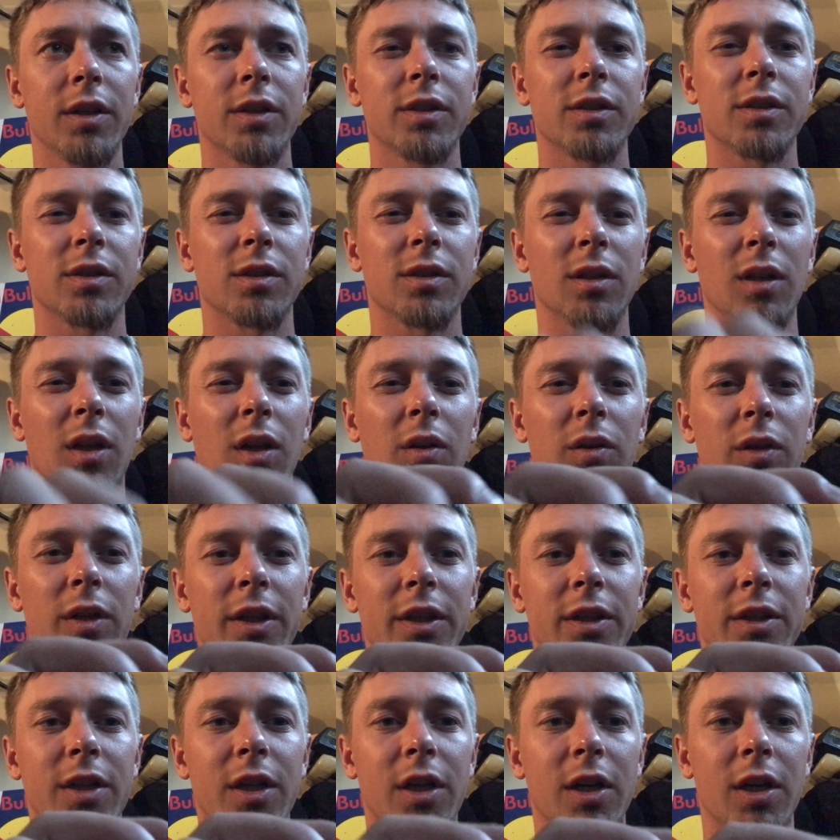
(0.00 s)

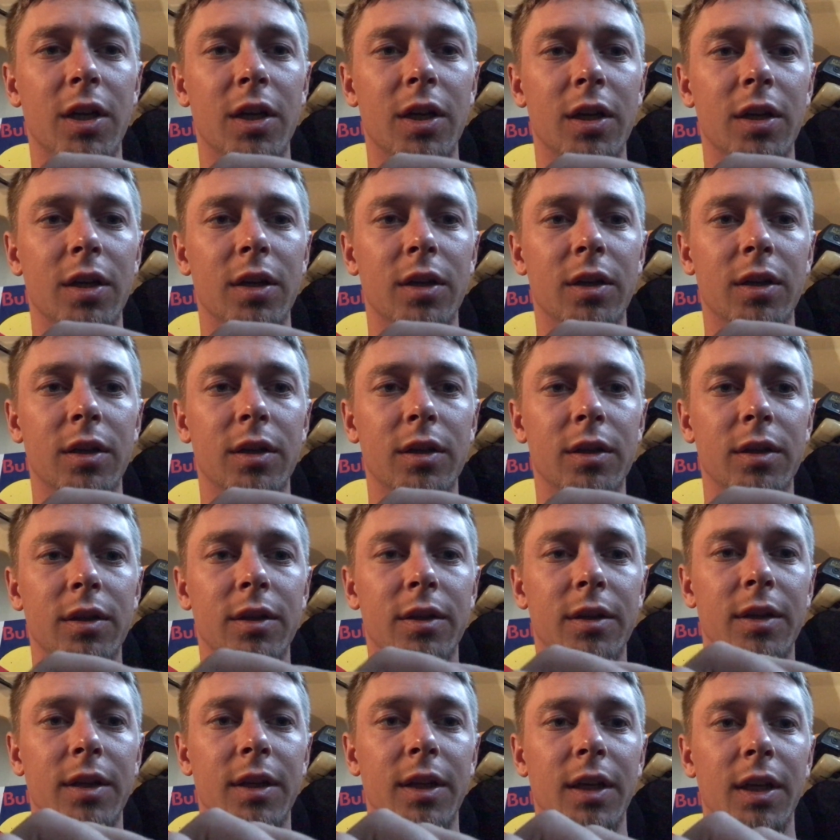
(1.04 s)
slowly turn
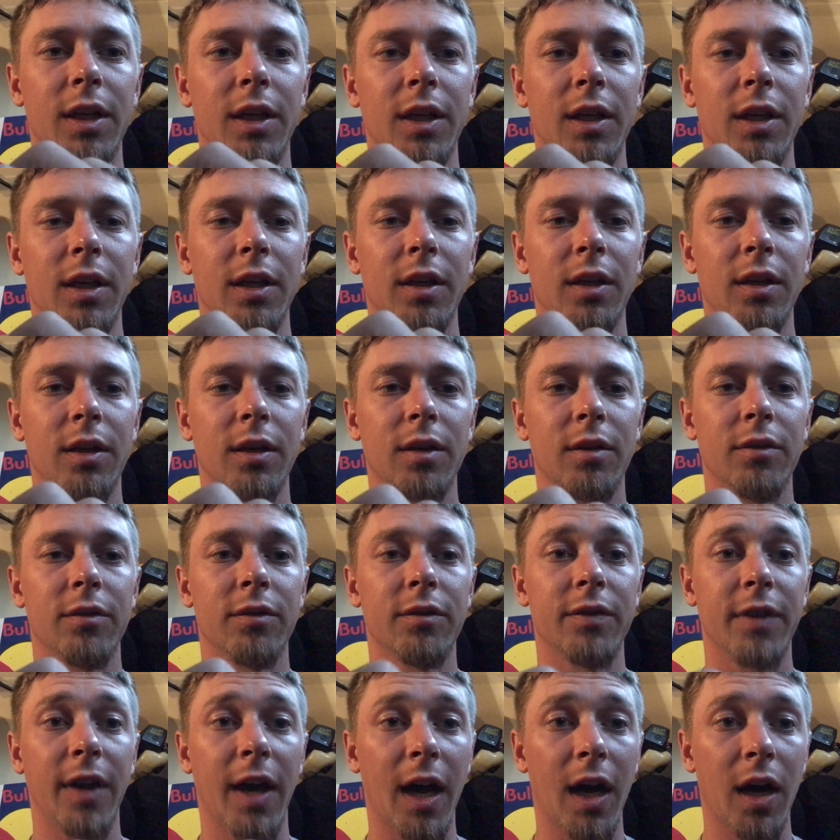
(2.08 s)
the
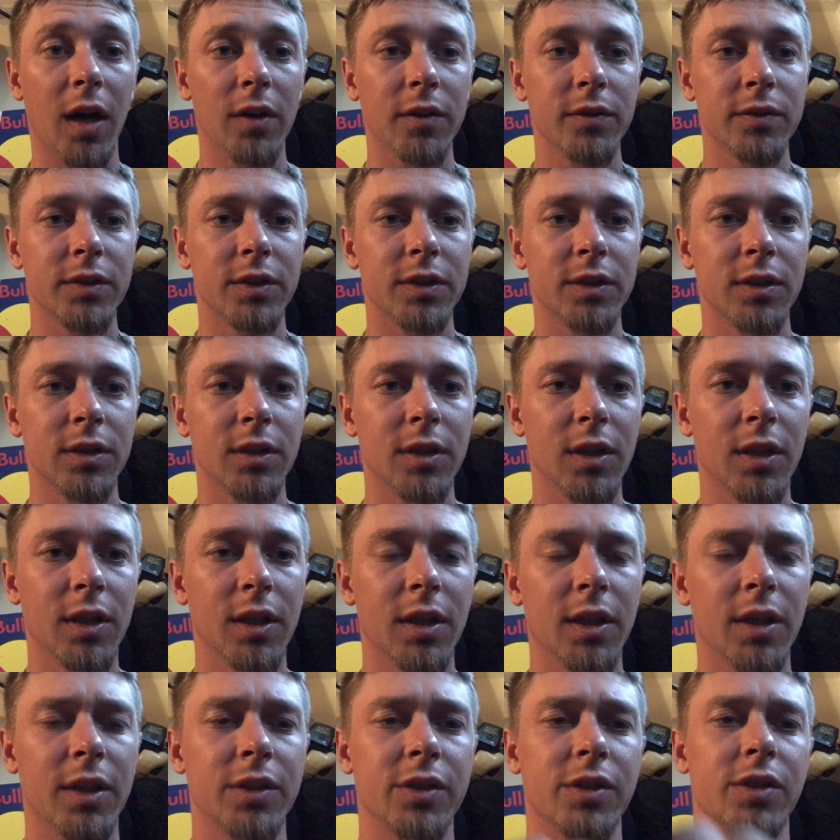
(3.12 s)
valves,
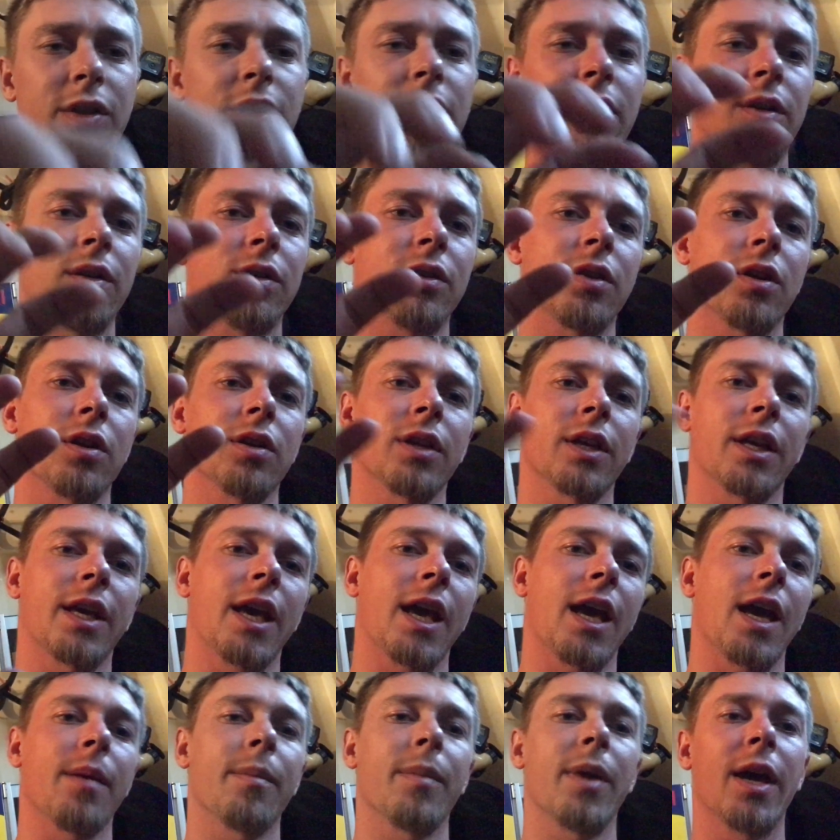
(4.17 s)
because you can turn the
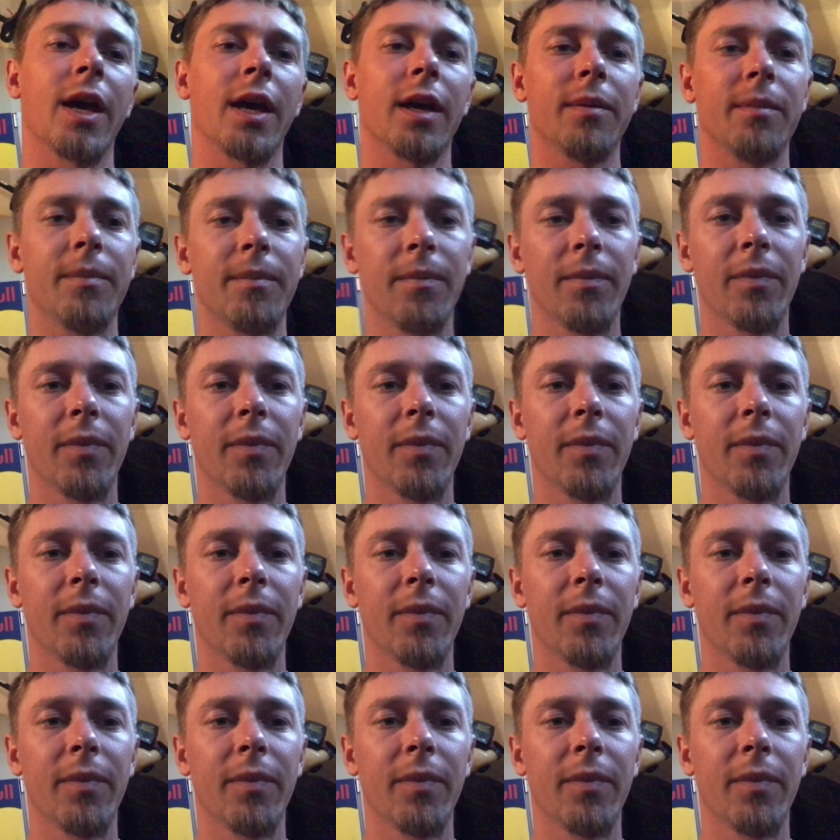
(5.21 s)
cam head